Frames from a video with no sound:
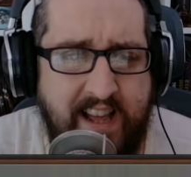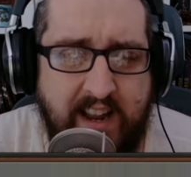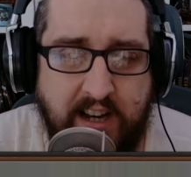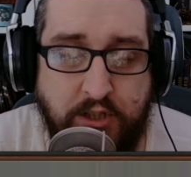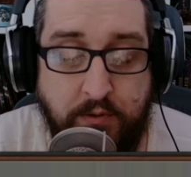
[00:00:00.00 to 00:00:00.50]

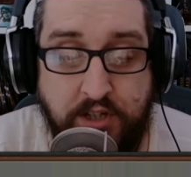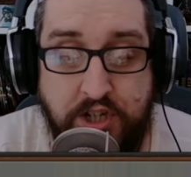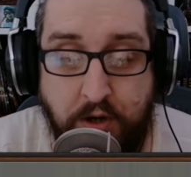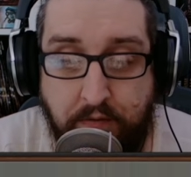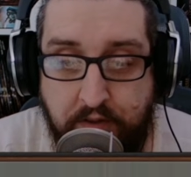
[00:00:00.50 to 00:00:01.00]
I just wanted to
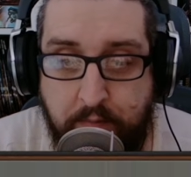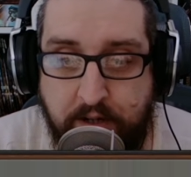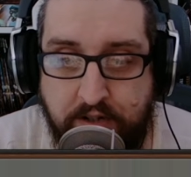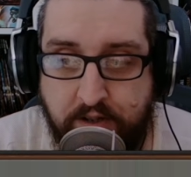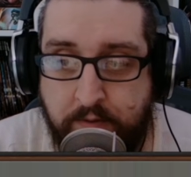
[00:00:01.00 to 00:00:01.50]
show off this
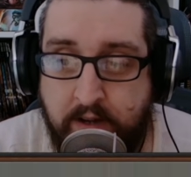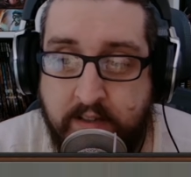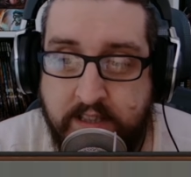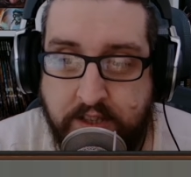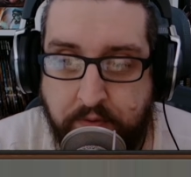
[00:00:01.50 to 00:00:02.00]
picture as well
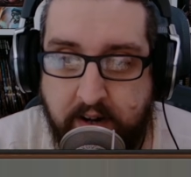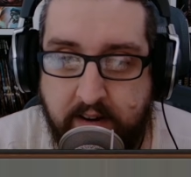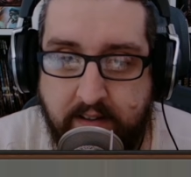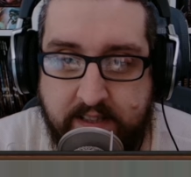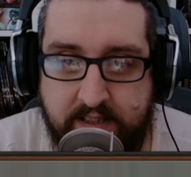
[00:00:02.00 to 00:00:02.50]
because it's a really
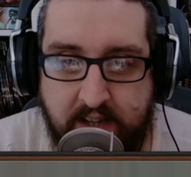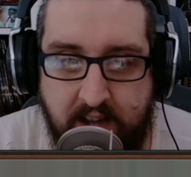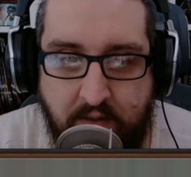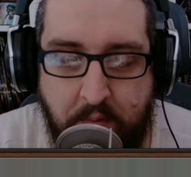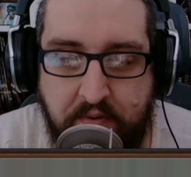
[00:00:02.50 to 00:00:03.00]
nice
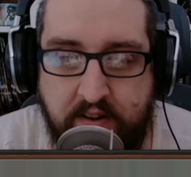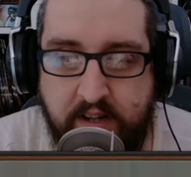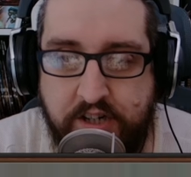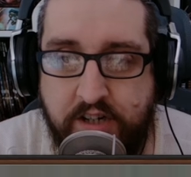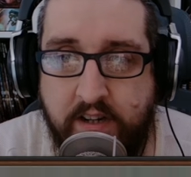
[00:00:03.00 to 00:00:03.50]

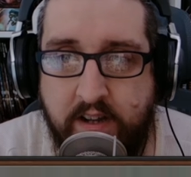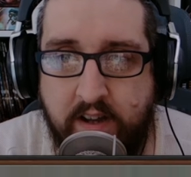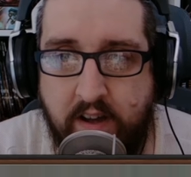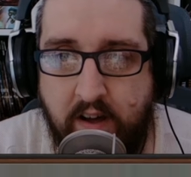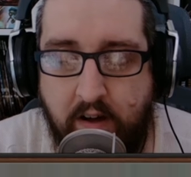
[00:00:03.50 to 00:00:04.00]
representation
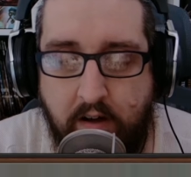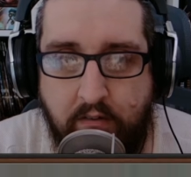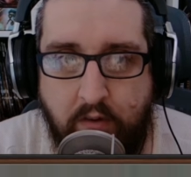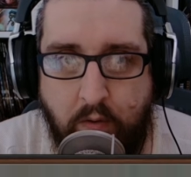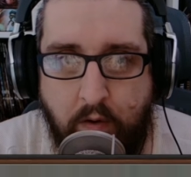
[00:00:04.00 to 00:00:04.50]
of
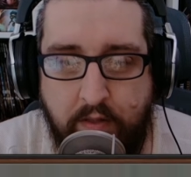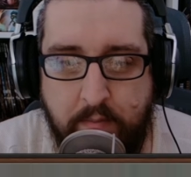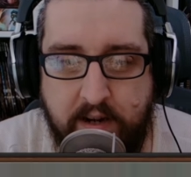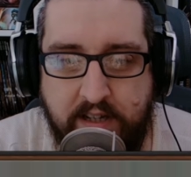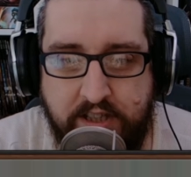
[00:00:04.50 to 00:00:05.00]
all of the
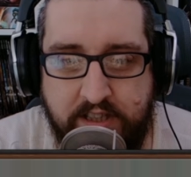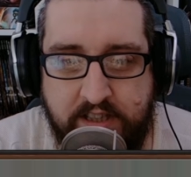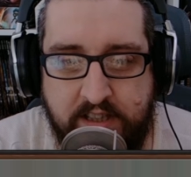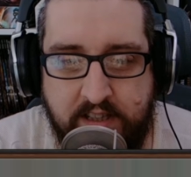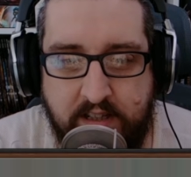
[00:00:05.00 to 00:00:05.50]

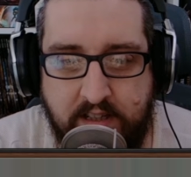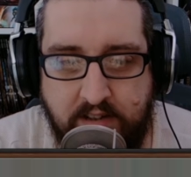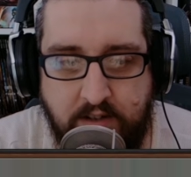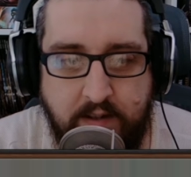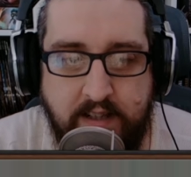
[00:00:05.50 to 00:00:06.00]
miniatures
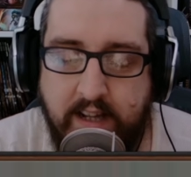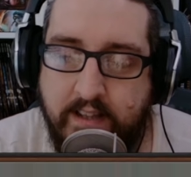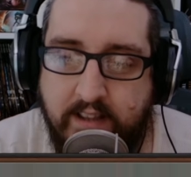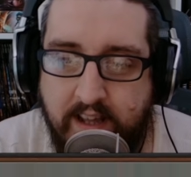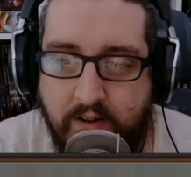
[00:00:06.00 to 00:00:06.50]
doing their
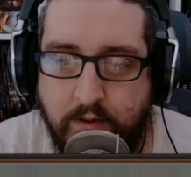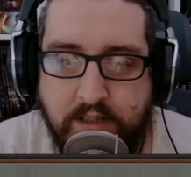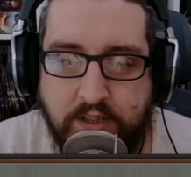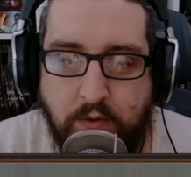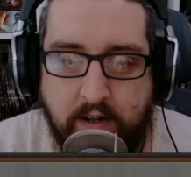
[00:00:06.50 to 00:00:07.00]
thing, which
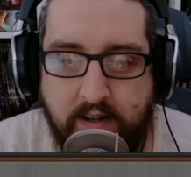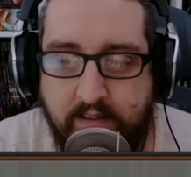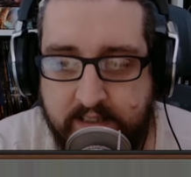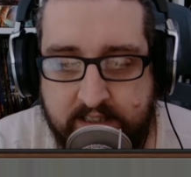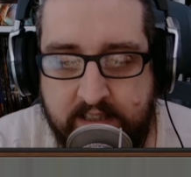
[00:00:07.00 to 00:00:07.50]
is quite
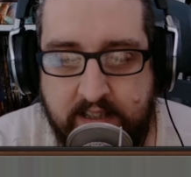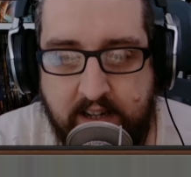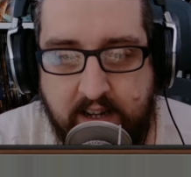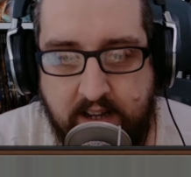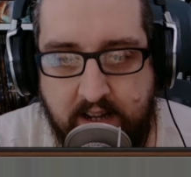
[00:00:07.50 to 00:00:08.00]
nice.
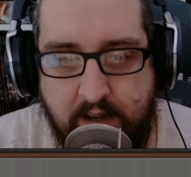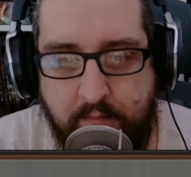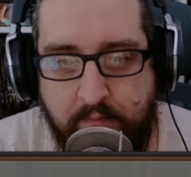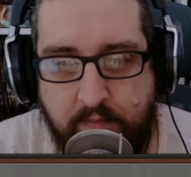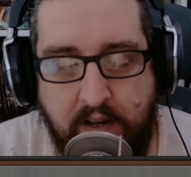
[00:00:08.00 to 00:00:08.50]

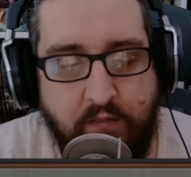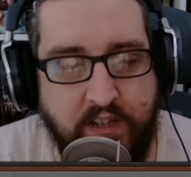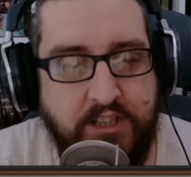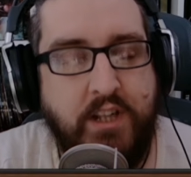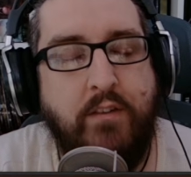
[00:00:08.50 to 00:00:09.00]
Lovely
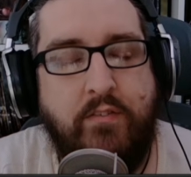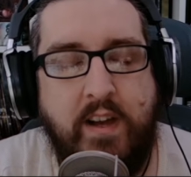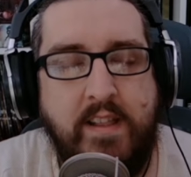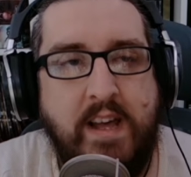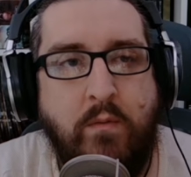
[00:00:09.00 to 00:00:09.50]
stuff,
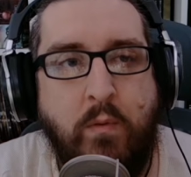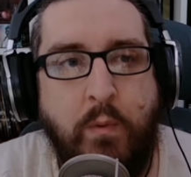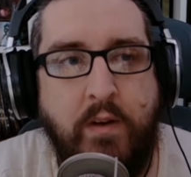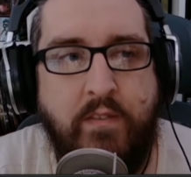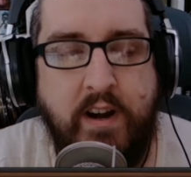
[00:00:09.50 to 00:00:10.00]
and that will
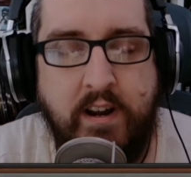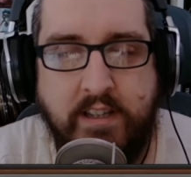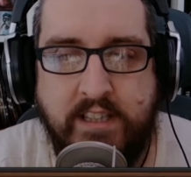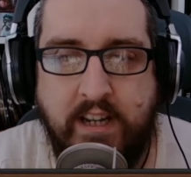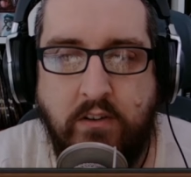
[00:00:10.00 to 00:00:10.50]
work very
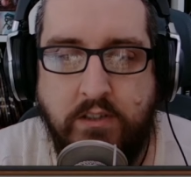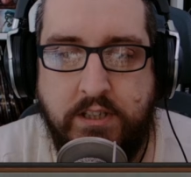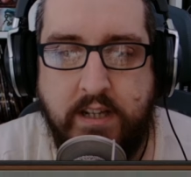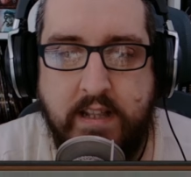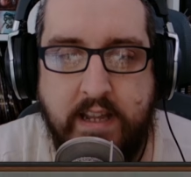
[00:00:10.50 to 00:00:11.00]
nicely
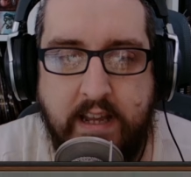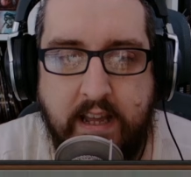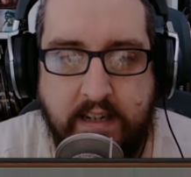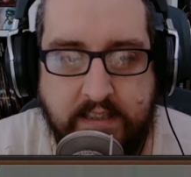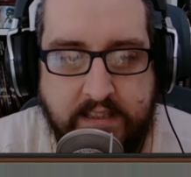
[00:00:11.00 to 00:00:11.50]
alongside the
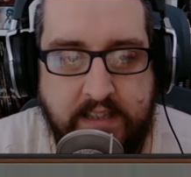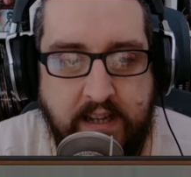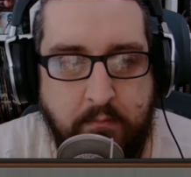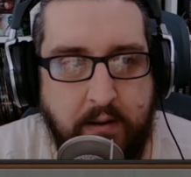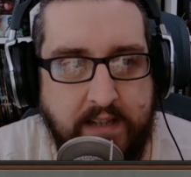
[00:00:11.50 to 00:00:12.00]

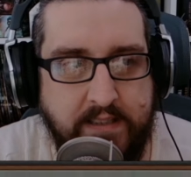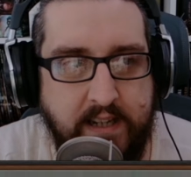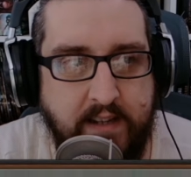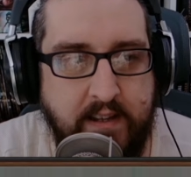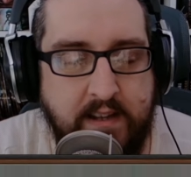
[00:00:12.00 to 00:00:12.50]
existing
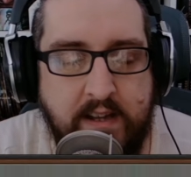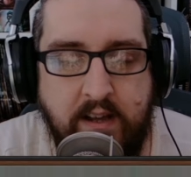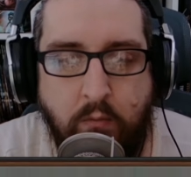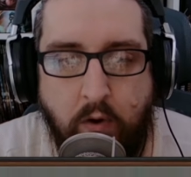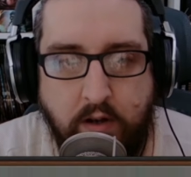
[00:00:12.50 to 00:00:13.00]
plastic
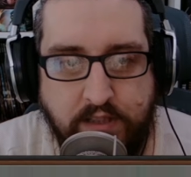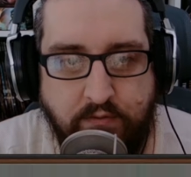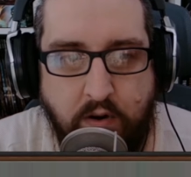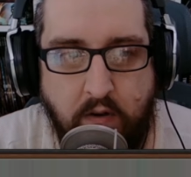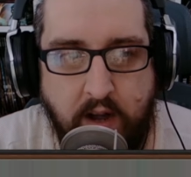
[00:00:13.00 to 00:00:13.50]
Warriors
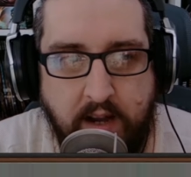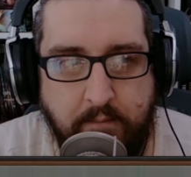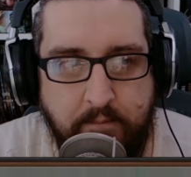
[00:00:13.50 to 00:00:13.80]
of Rohan.